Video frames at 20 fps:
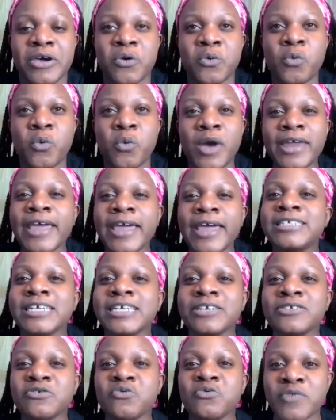What I
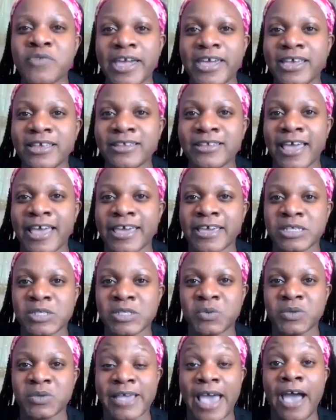didn't
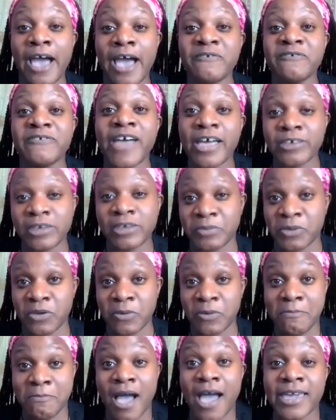recognize was how
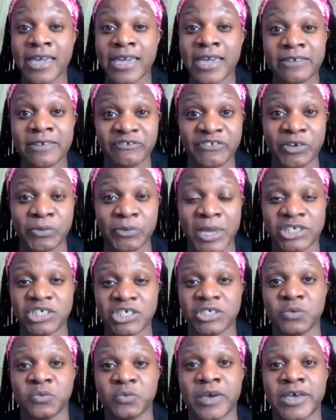valuable my
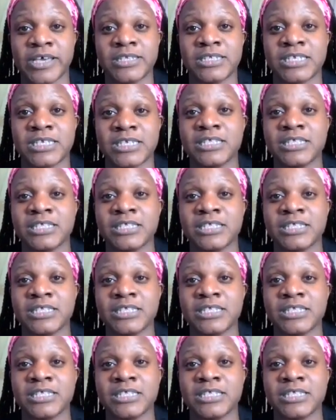information was,